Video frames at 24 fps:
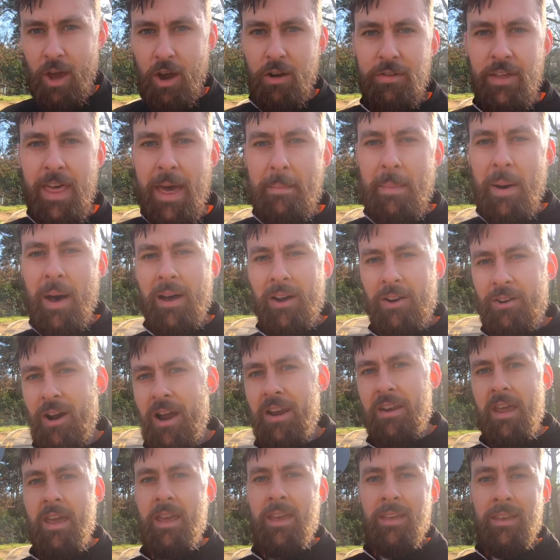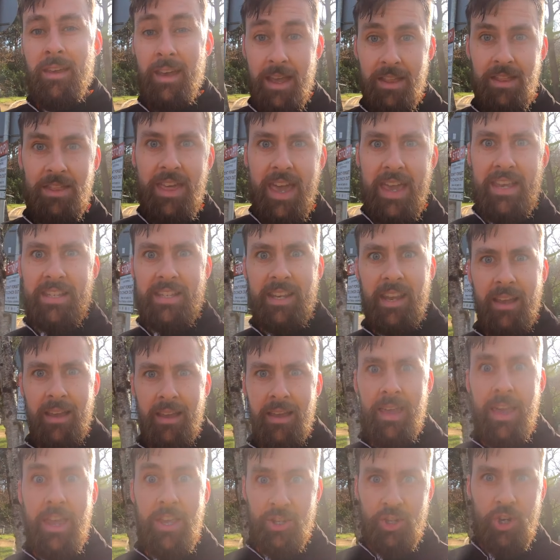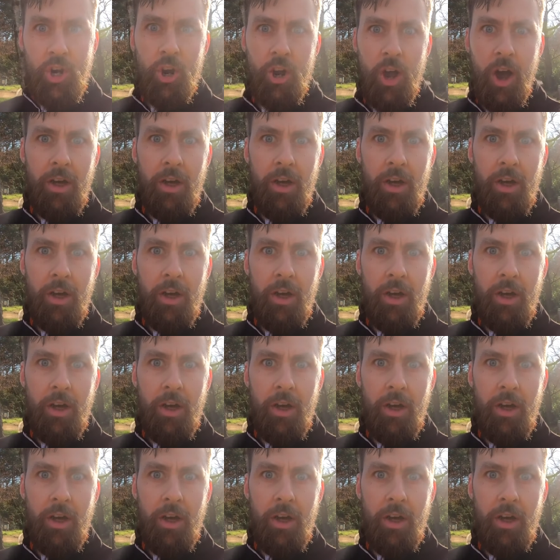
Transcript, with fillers: Go for that park run and this is Jog